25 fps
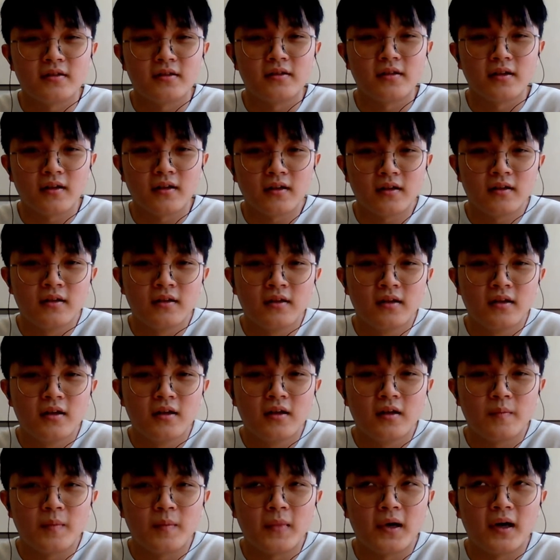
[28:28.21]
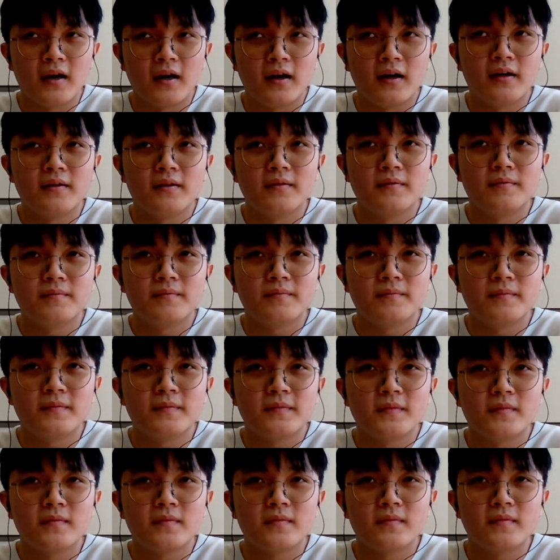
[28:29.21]
Yeah, but
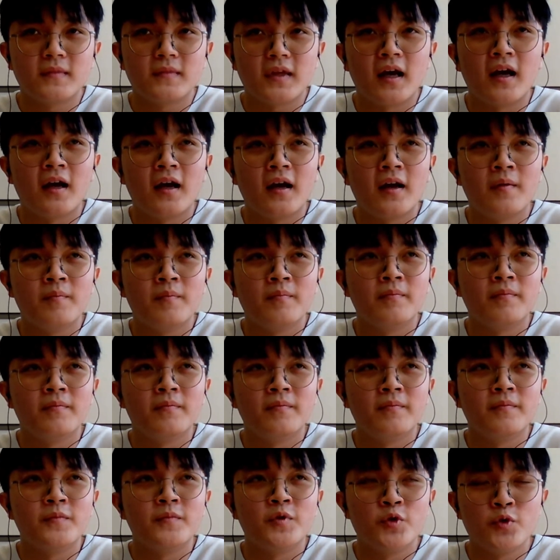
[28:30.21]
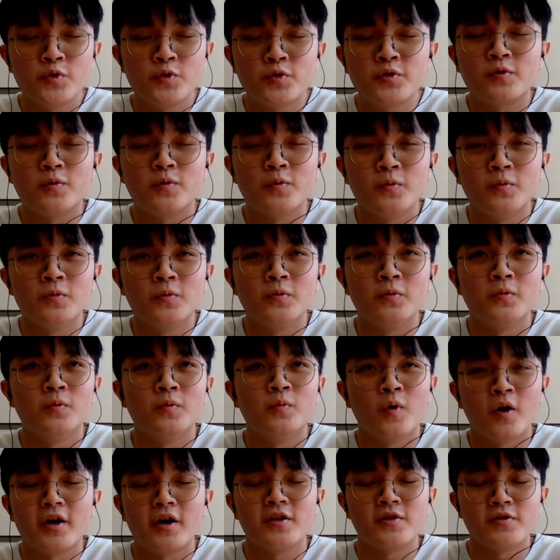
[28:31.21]
I'm used to
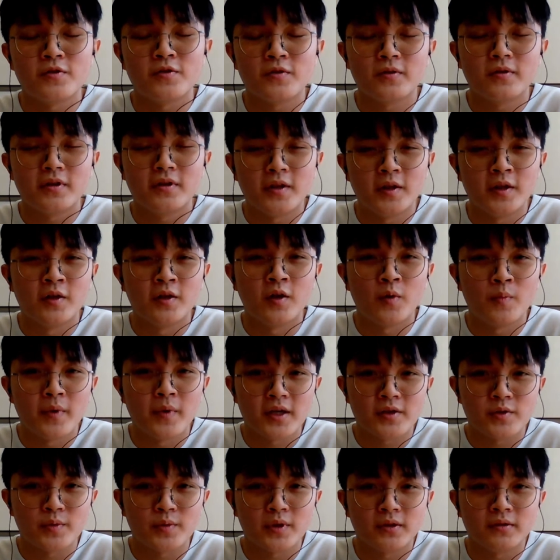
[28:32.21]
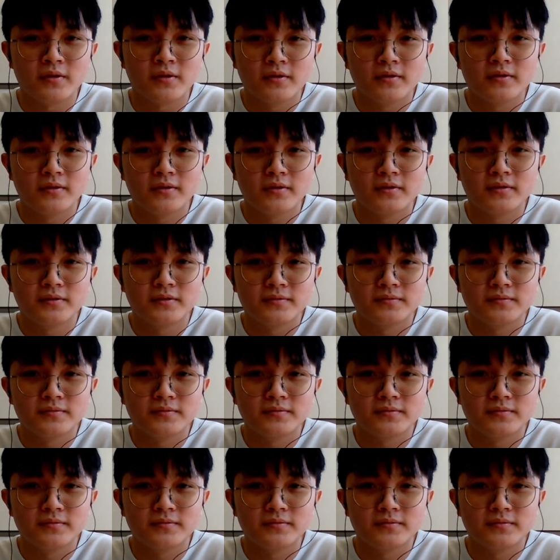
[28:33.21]
work in home as well.